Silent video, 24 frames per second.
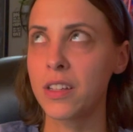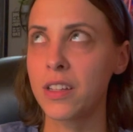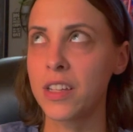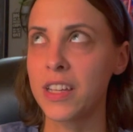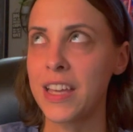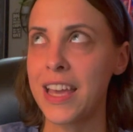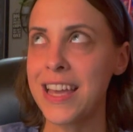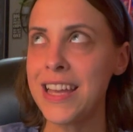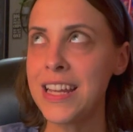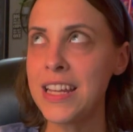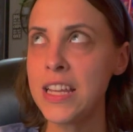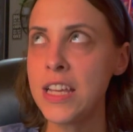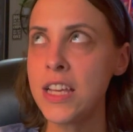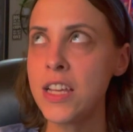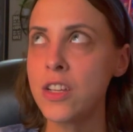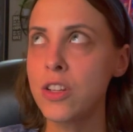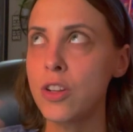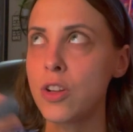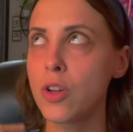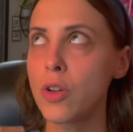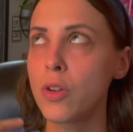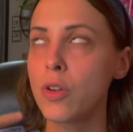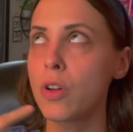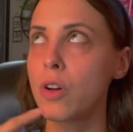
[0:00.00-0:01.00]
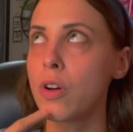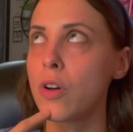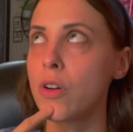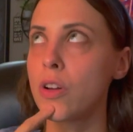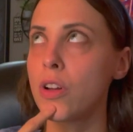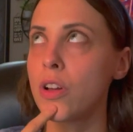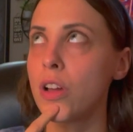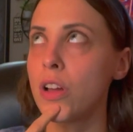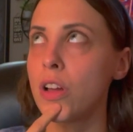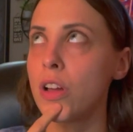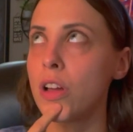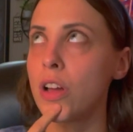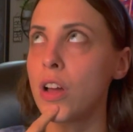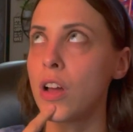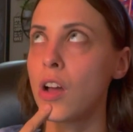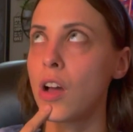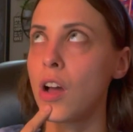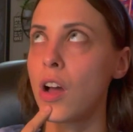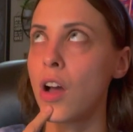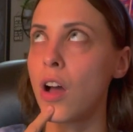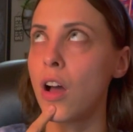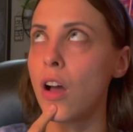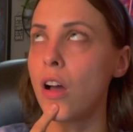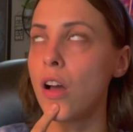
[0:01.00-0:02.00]
Katie? No.
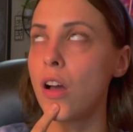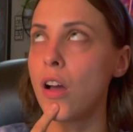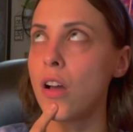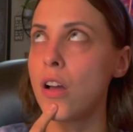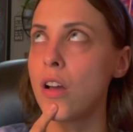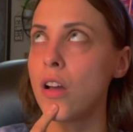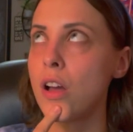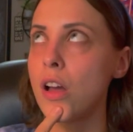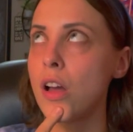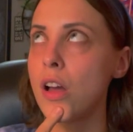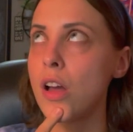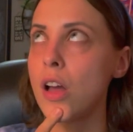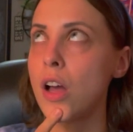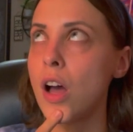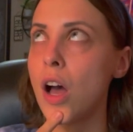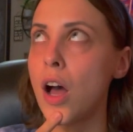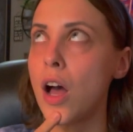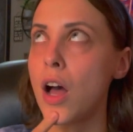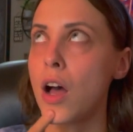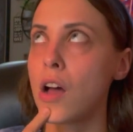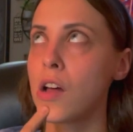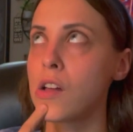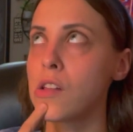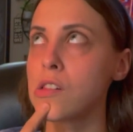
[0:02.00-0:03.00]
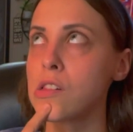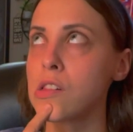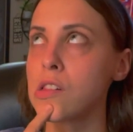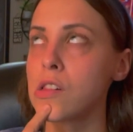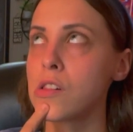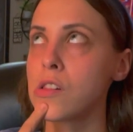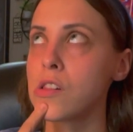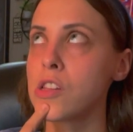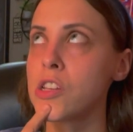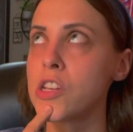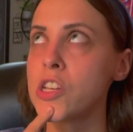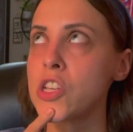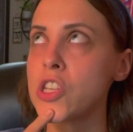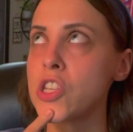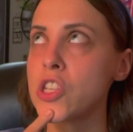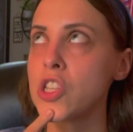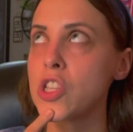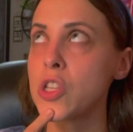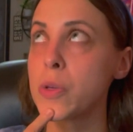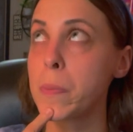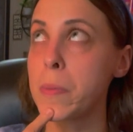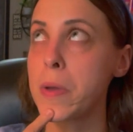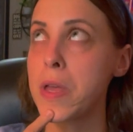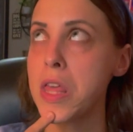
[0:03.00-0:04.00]

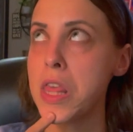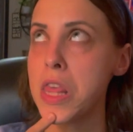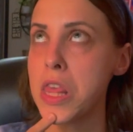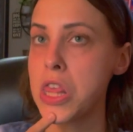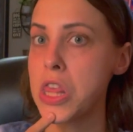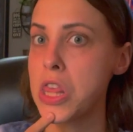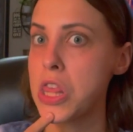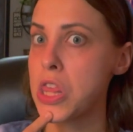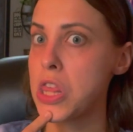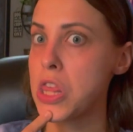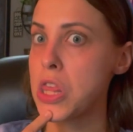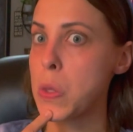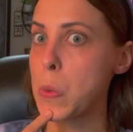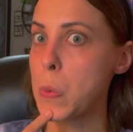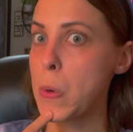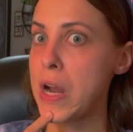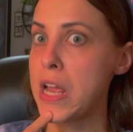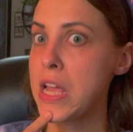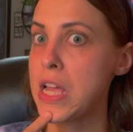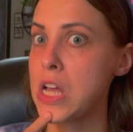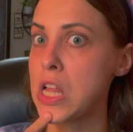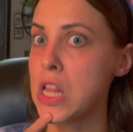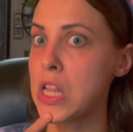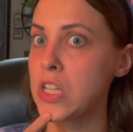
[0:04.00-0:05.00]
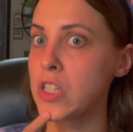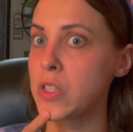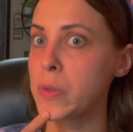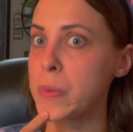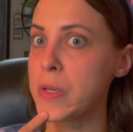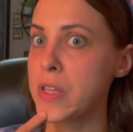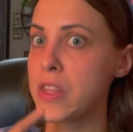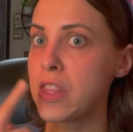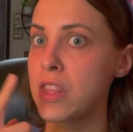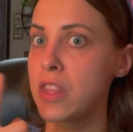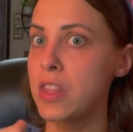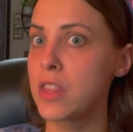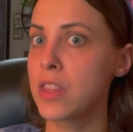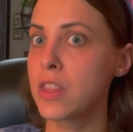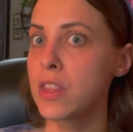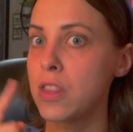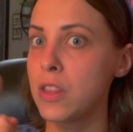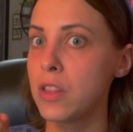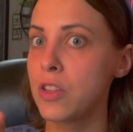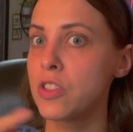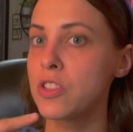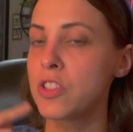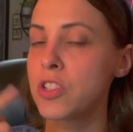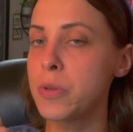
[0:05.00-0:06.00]
Elizabeth, right? Elizabeth
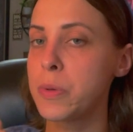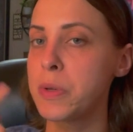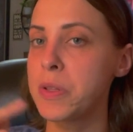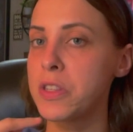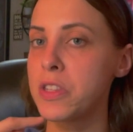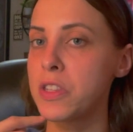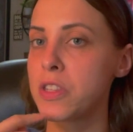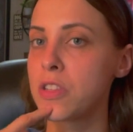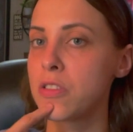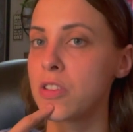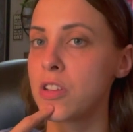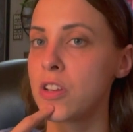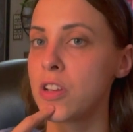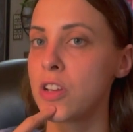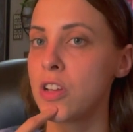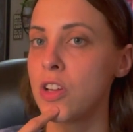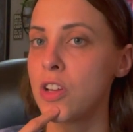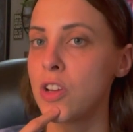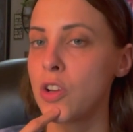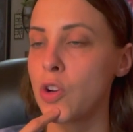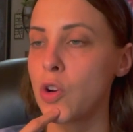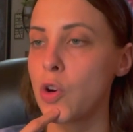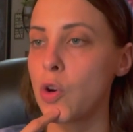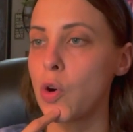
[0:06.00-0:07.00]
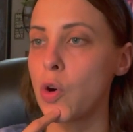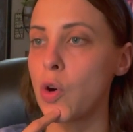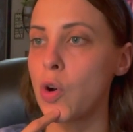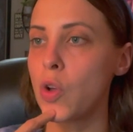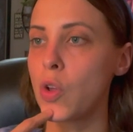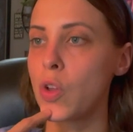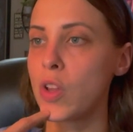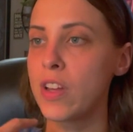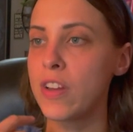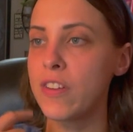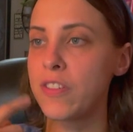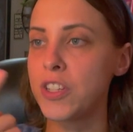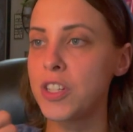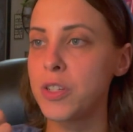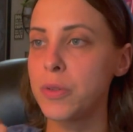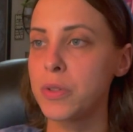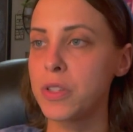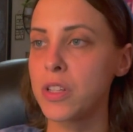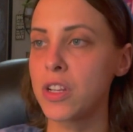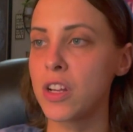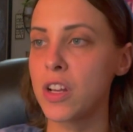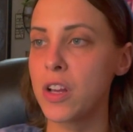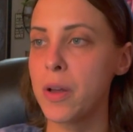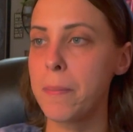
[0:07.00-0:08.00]
Schitt's girl, if she was
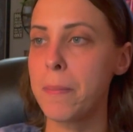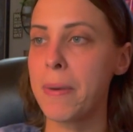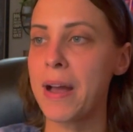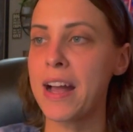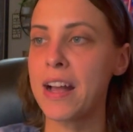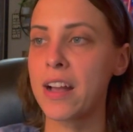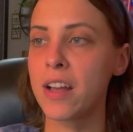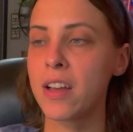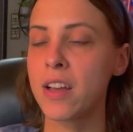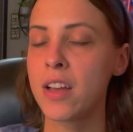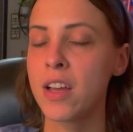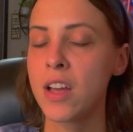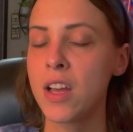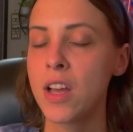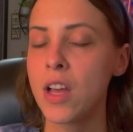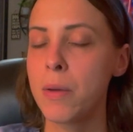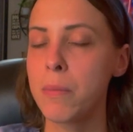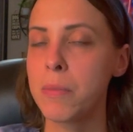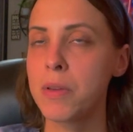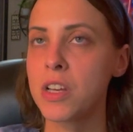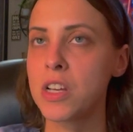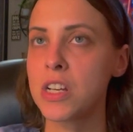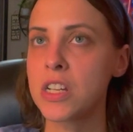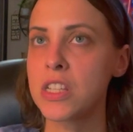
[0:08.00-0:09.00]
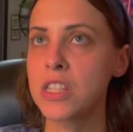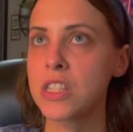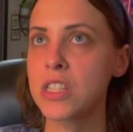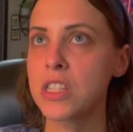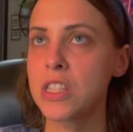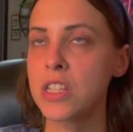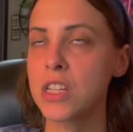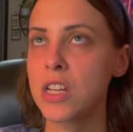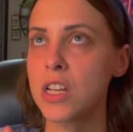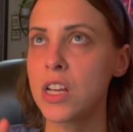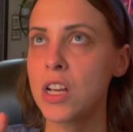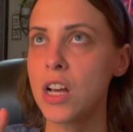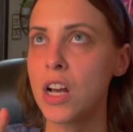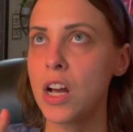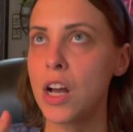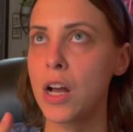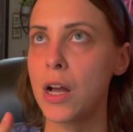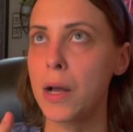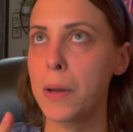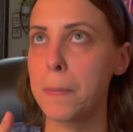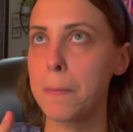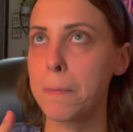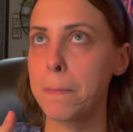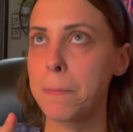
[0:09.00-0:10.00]
going to come back, because
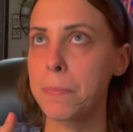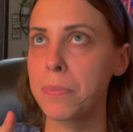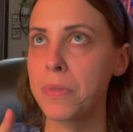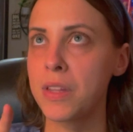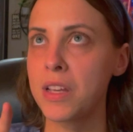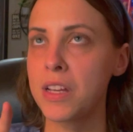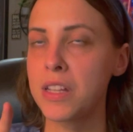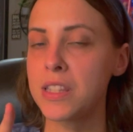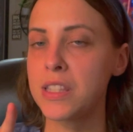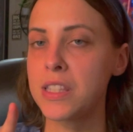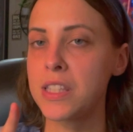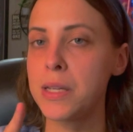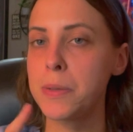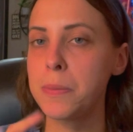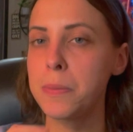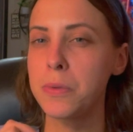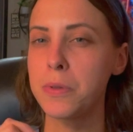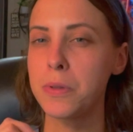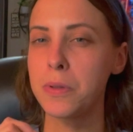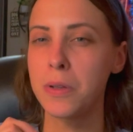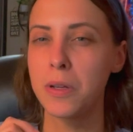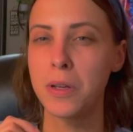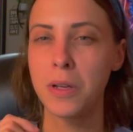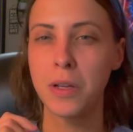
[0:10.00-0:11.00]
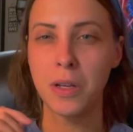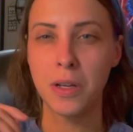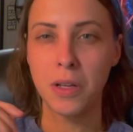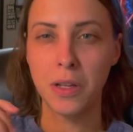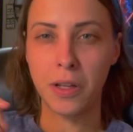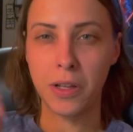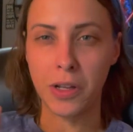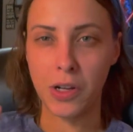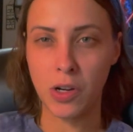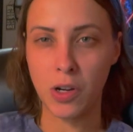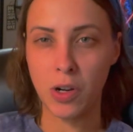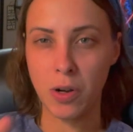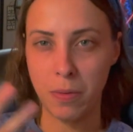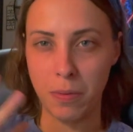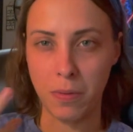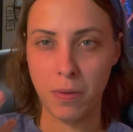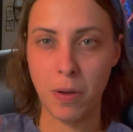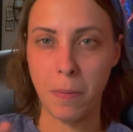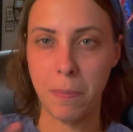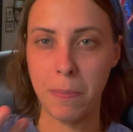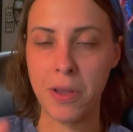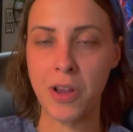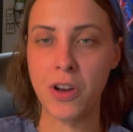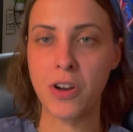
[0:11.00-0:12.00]
it seemed like
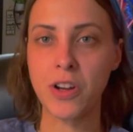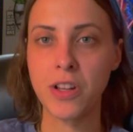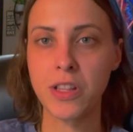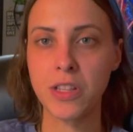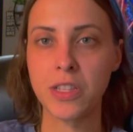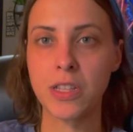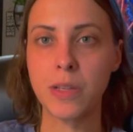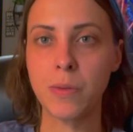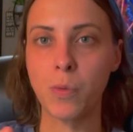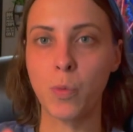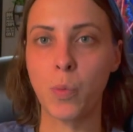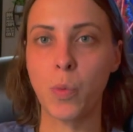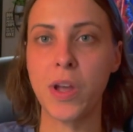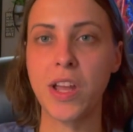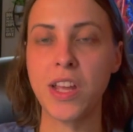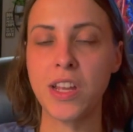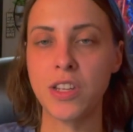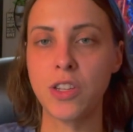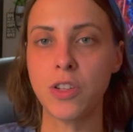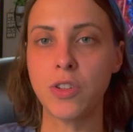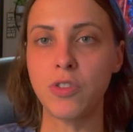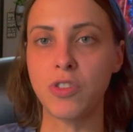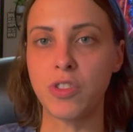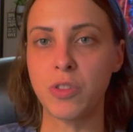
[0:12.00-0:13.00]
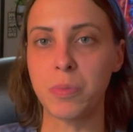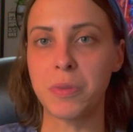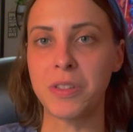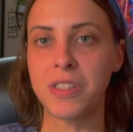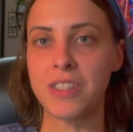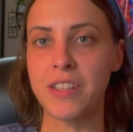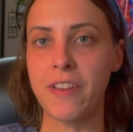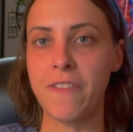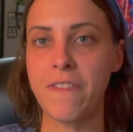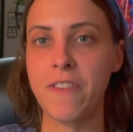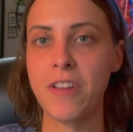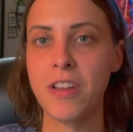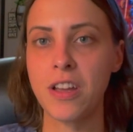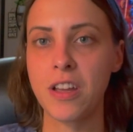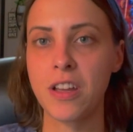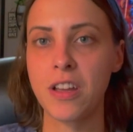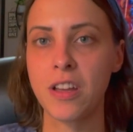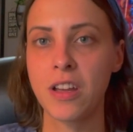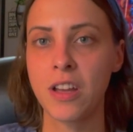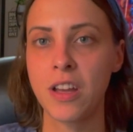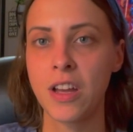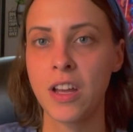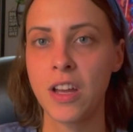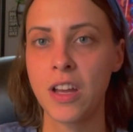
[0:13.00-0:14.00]
her appearance seemed way too
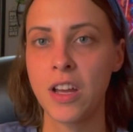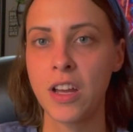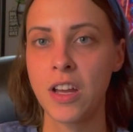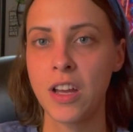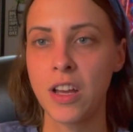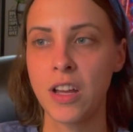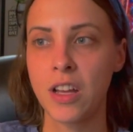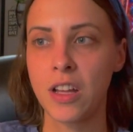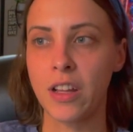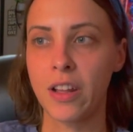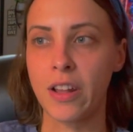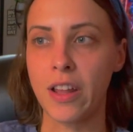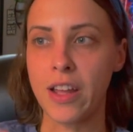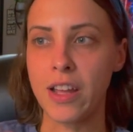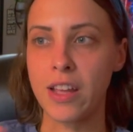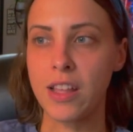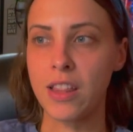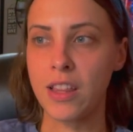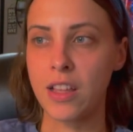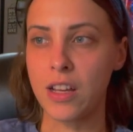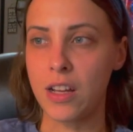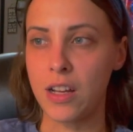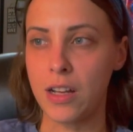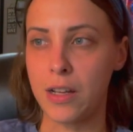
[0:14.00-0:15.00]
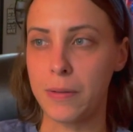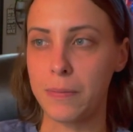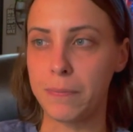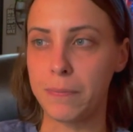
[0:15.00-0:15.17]
specific. Like,